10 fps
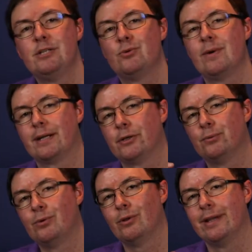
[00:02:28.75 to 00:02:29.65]
director
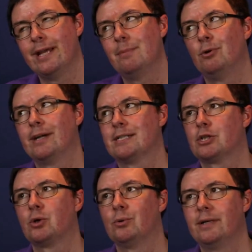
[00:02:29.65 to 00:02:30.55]
Roland Emmerich's
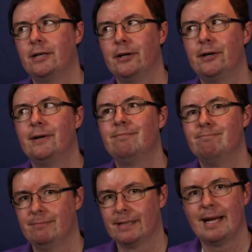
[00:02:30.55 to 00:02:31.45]
career,
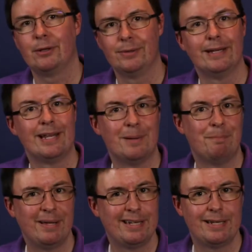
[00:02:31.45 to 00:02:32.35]
the guy who did
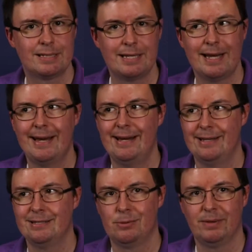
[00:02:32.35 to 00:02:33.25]
Independence Day
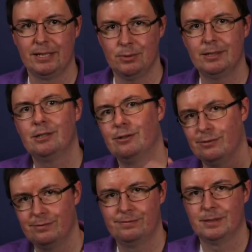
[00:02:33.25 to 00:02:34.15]
in
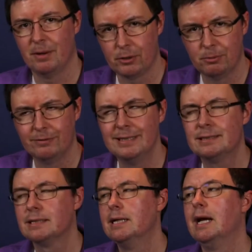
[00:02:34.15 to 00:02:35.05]
2012, some other
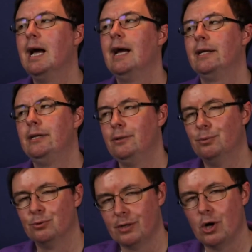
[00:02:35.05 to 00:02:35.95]
movies, you
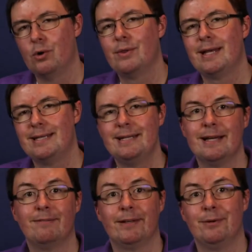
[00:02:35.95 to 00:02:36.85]
will know that Dean
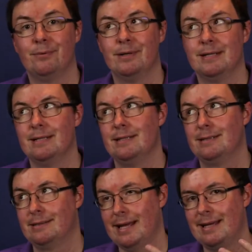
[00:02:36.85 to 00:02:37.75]
Devlin
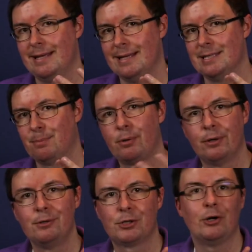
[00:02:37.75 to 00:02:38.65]
was his
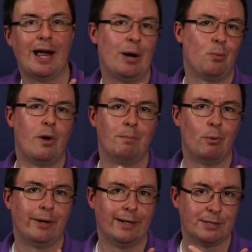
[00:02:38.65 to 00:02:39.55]
producer at one
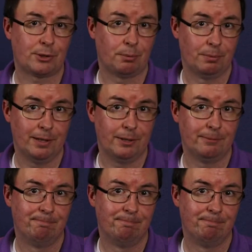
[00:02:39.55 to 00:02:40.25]
point in his career.